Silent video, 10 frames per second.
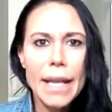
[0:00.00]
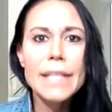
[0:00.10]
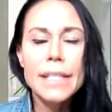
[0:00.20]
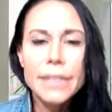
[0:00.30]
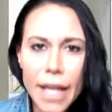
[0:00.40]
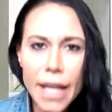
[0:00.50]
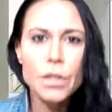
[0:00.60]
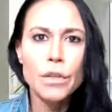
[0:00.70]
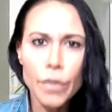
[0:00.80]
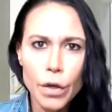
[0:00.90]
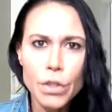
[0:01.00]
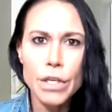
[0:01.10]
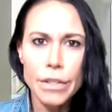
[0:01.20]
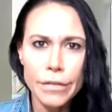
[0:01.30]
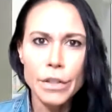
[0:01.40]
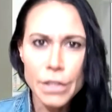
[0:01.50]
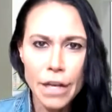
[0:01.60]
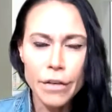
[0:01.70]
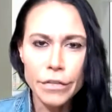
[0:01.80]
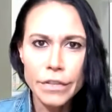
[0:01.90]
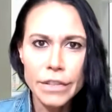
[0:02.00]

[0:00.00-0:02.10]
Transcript: It's a lesser version of yourself.